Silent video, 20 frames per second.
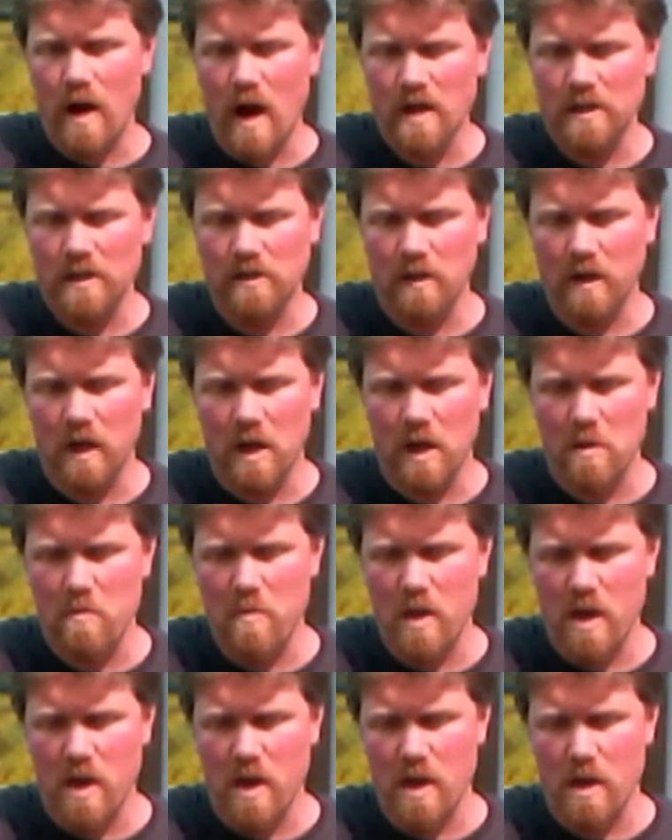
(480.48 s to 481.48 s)
are actually going to
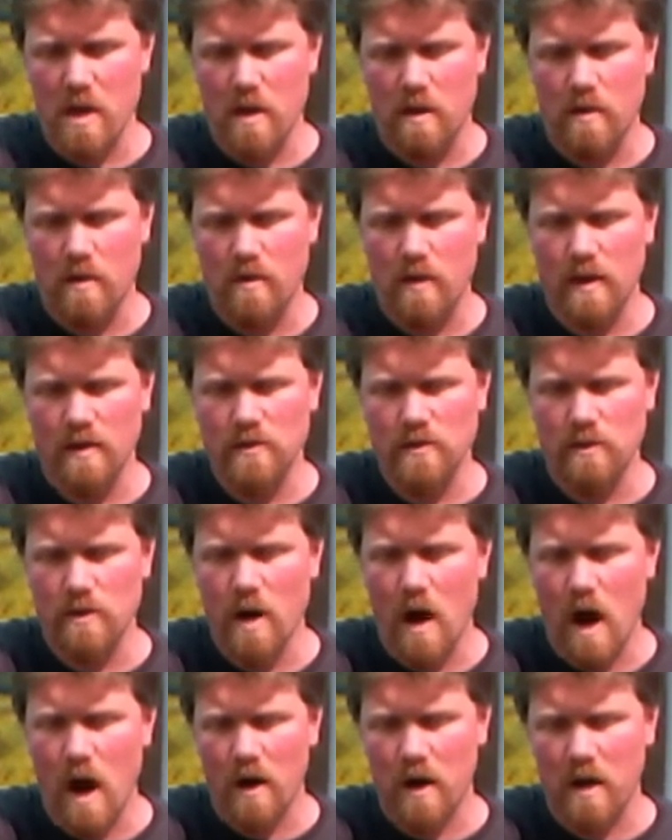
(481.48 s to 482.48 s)
be, these are
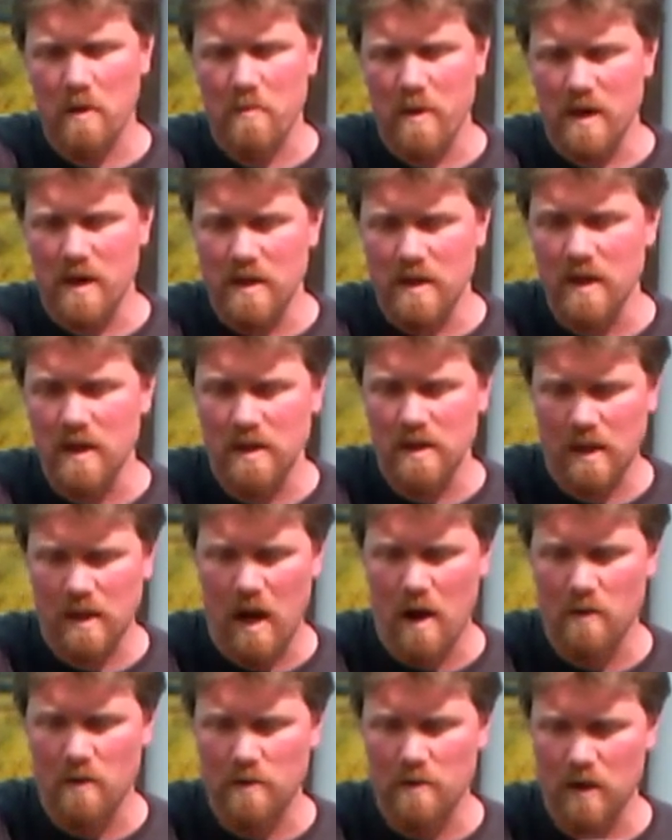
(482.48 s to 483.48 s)
not going to be
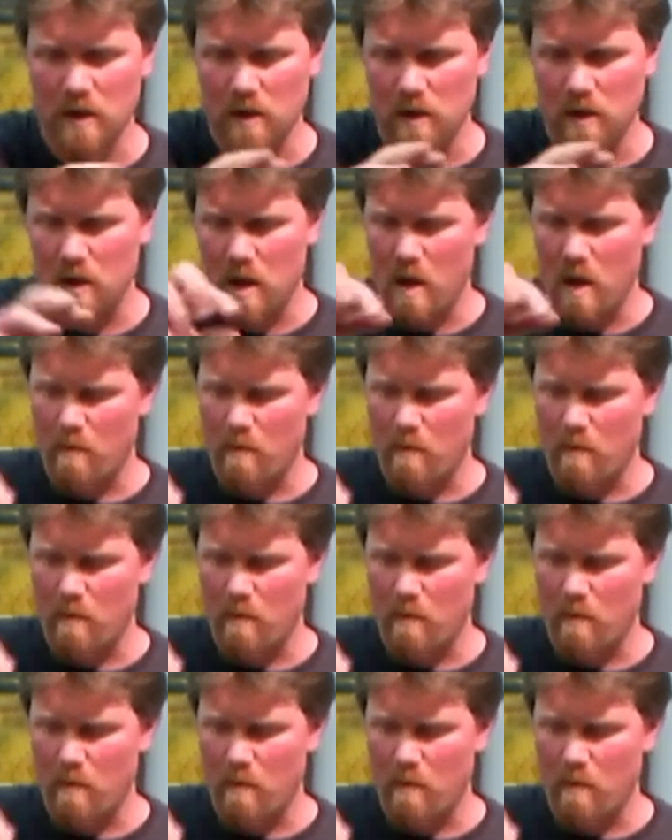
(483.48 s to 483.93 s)
discounted,